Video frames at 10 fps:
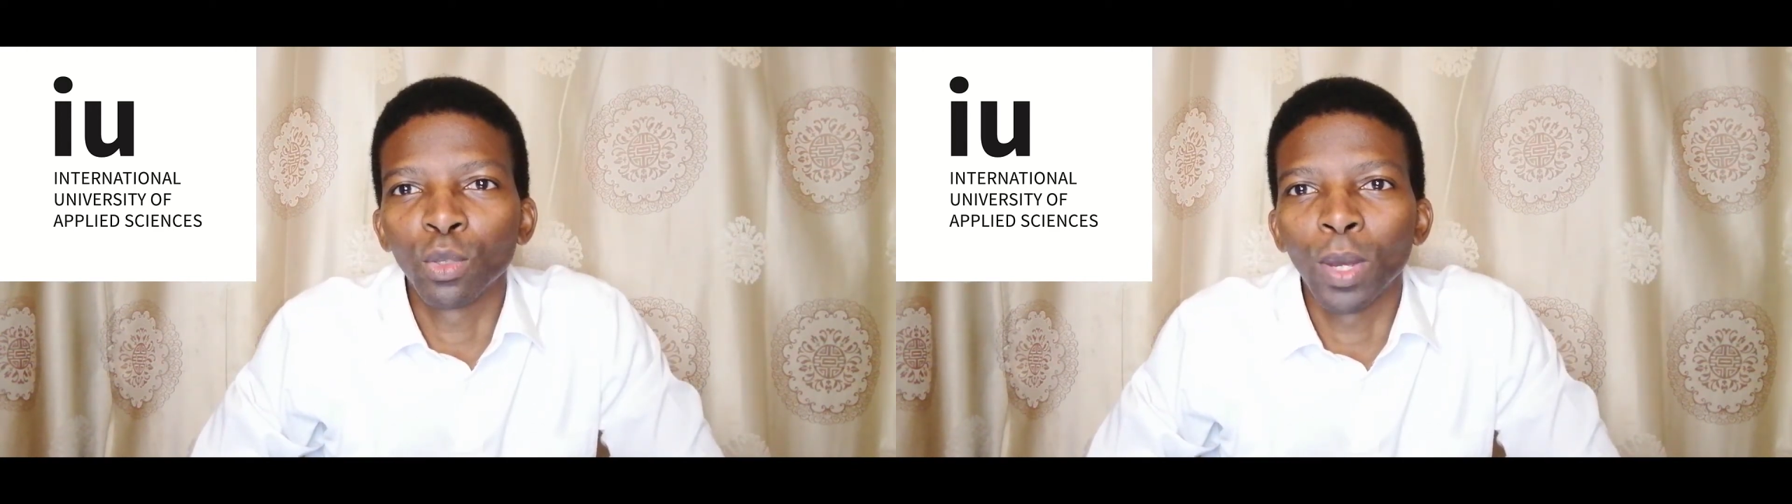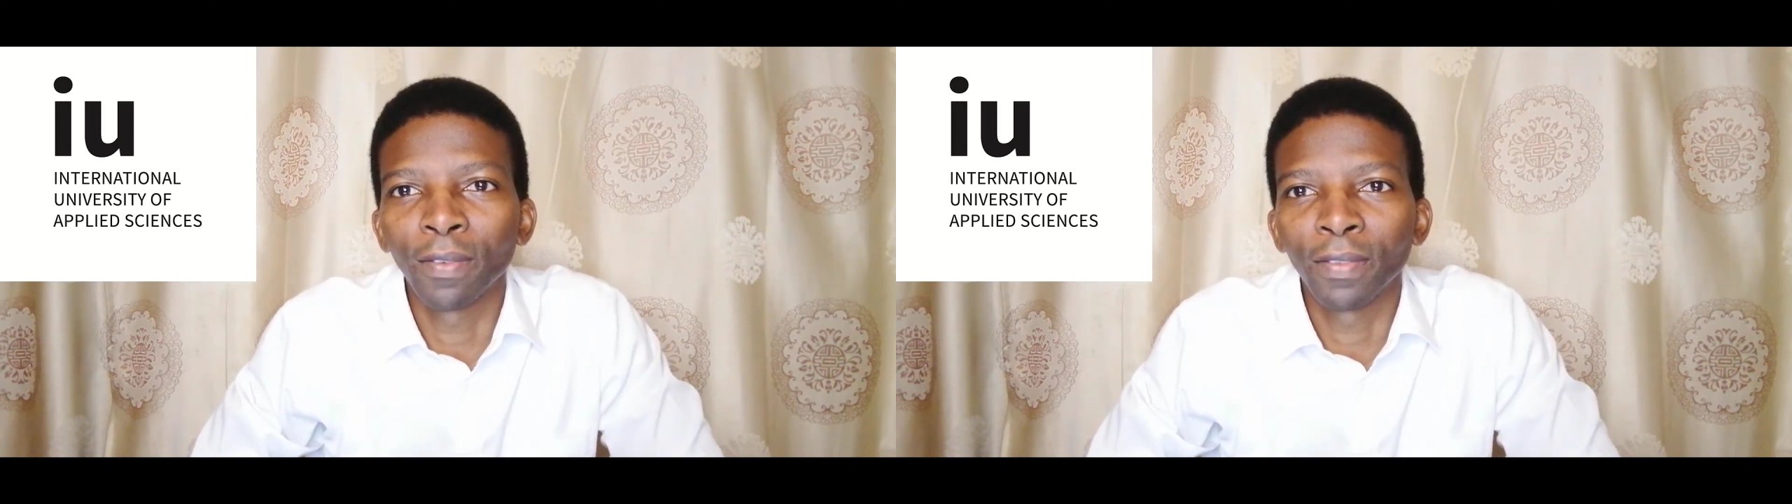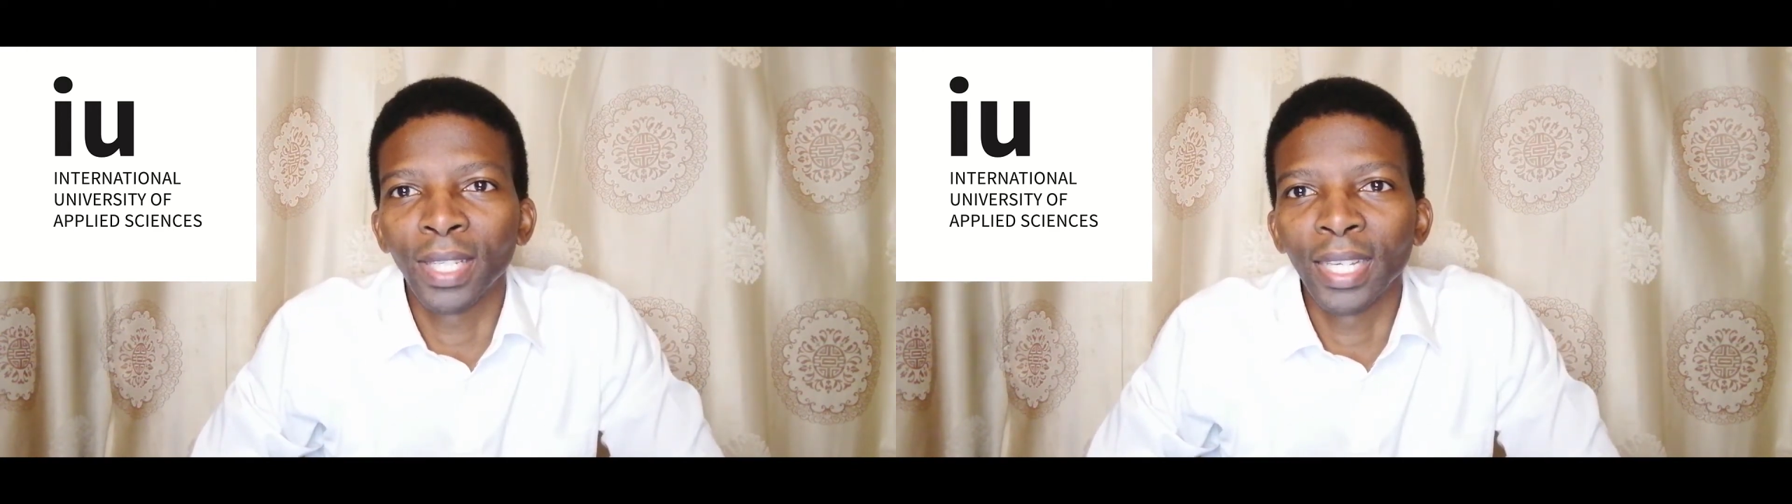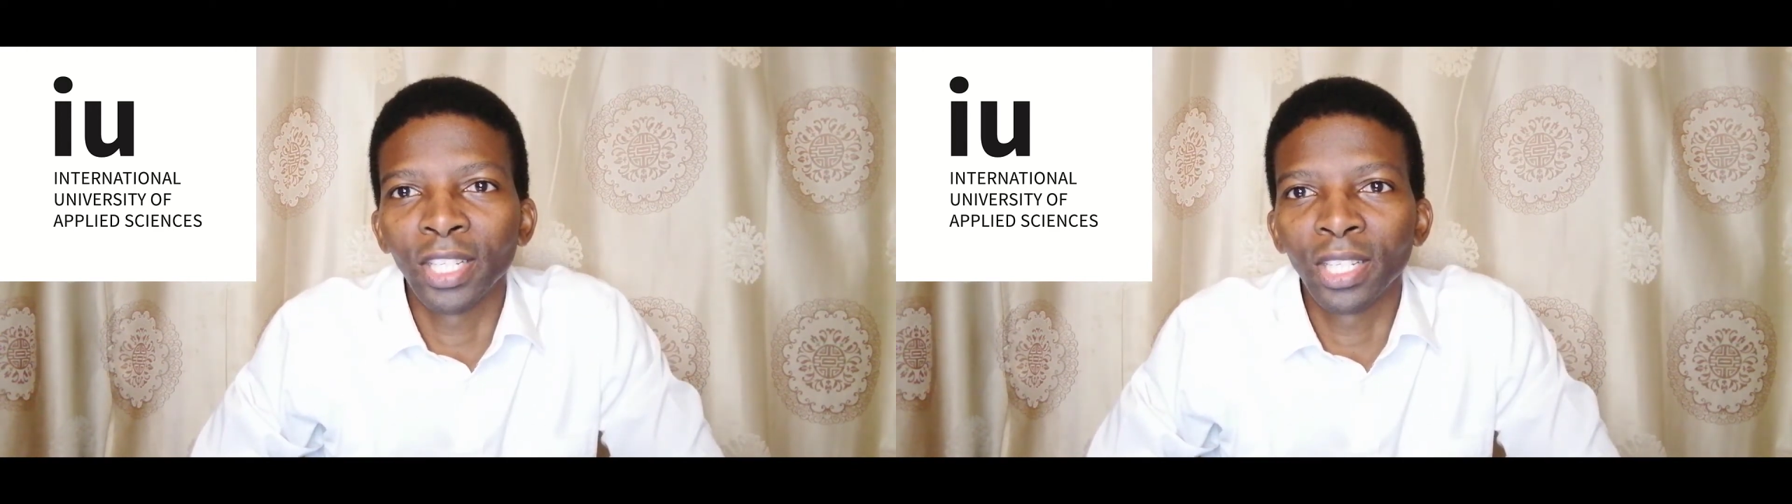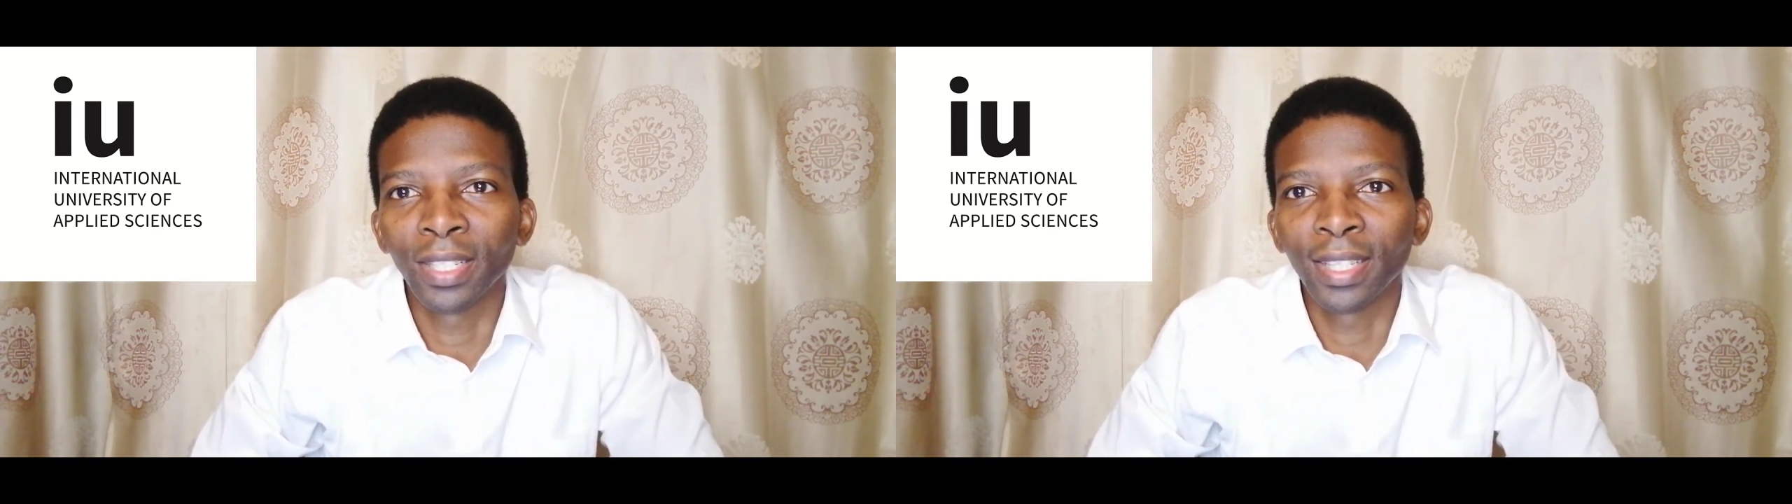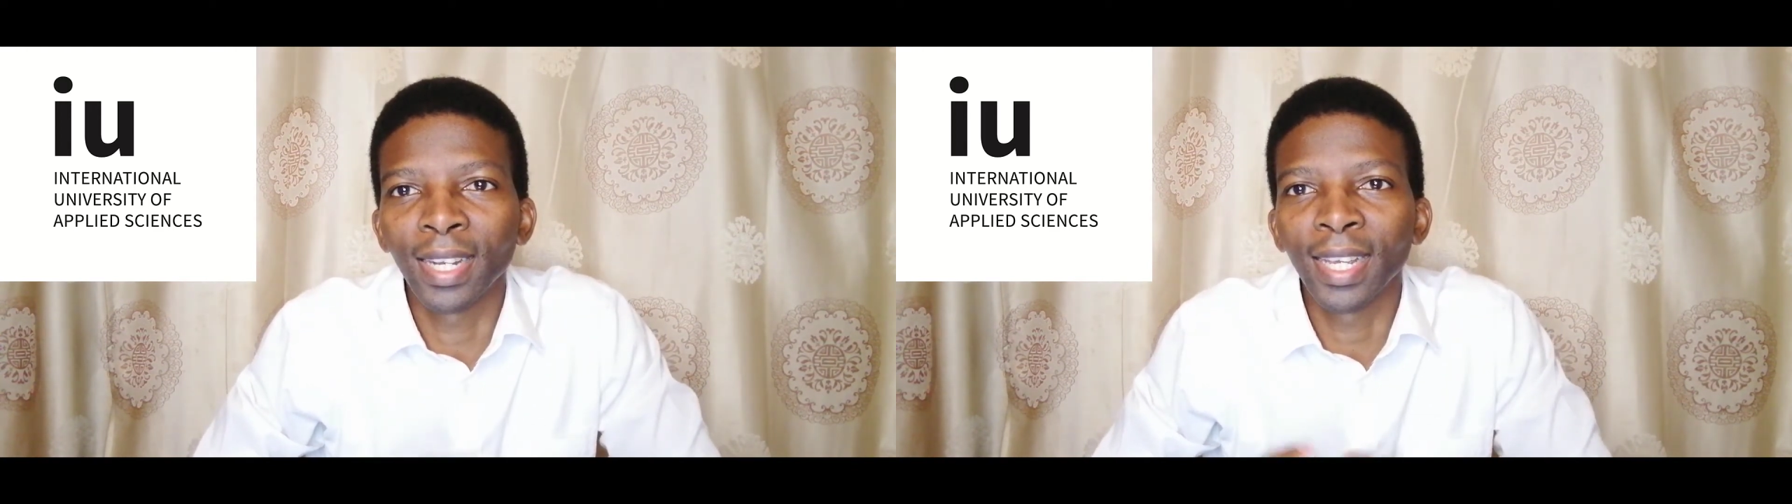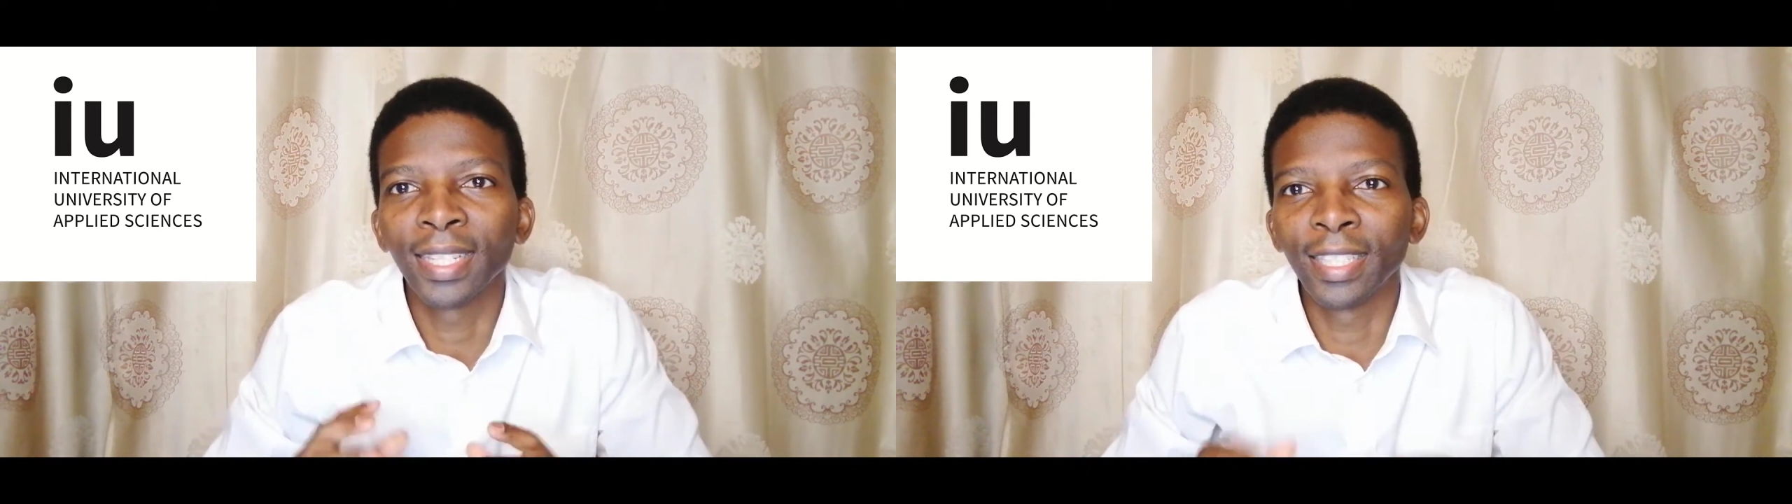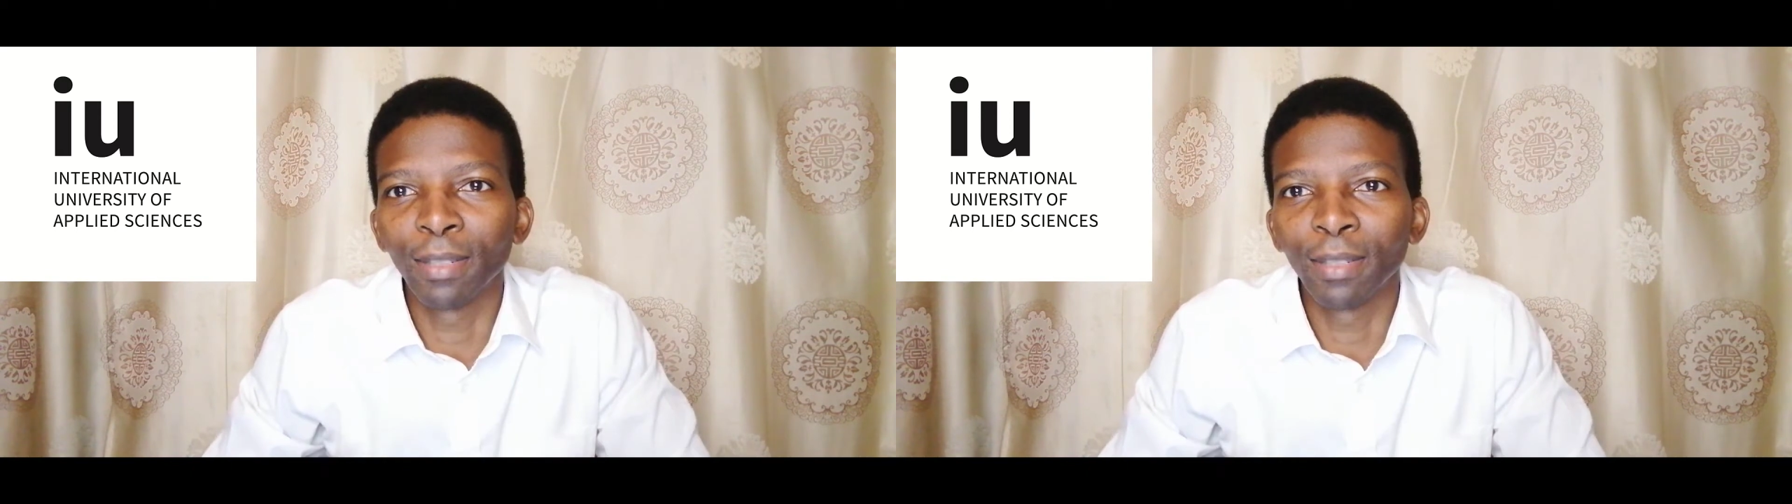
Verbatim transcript: qualifications that are in